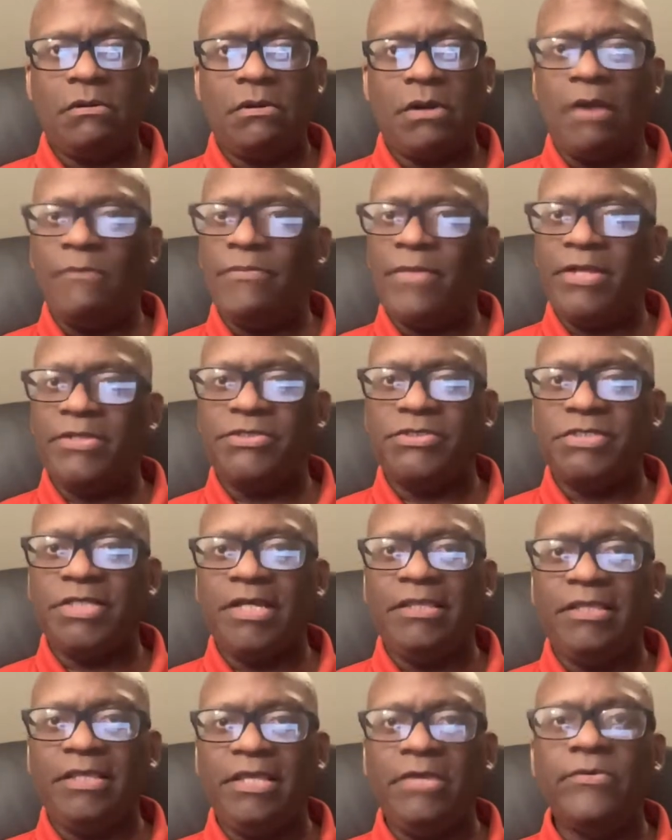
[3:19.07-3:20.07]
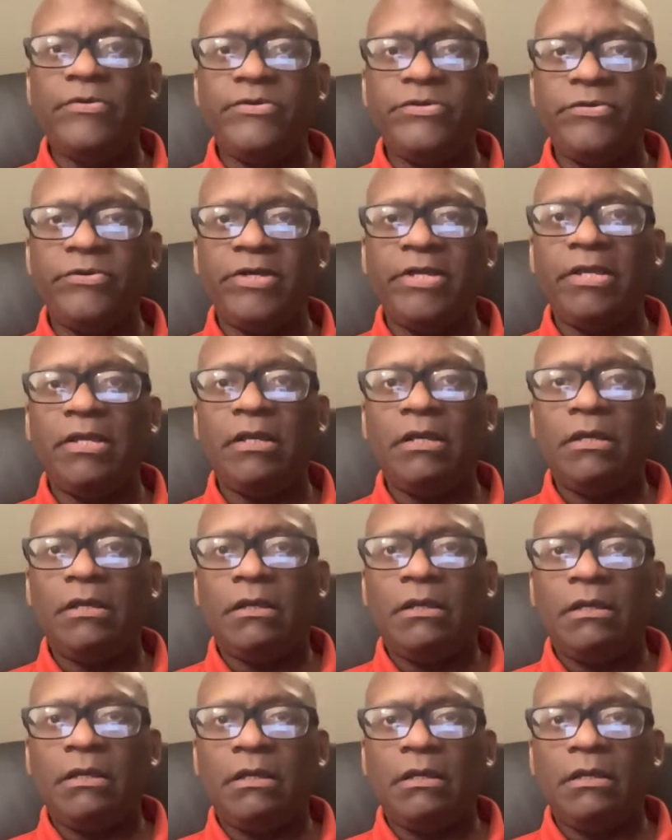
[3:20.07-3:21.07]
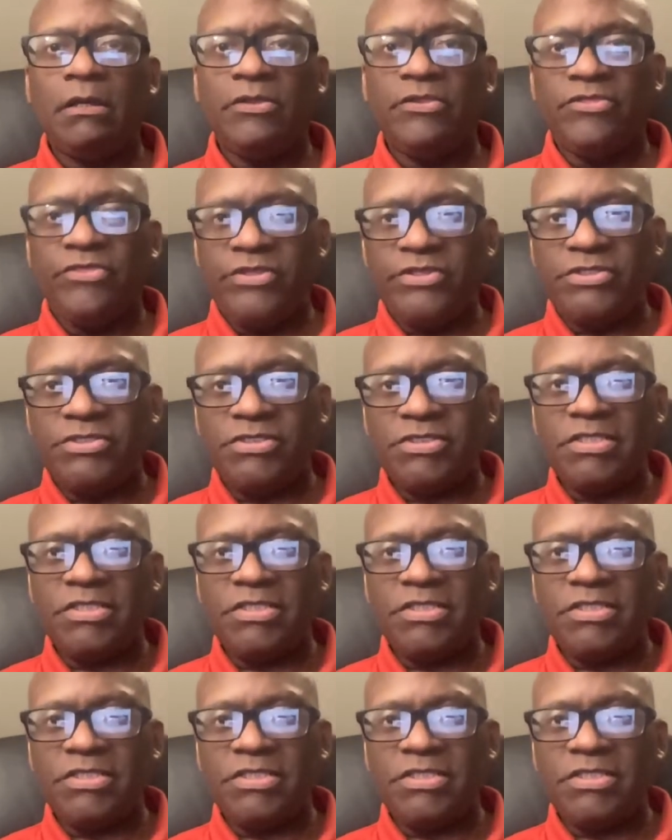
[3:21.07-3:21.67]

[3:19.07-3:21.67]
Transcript: I'm not saying that he would do it this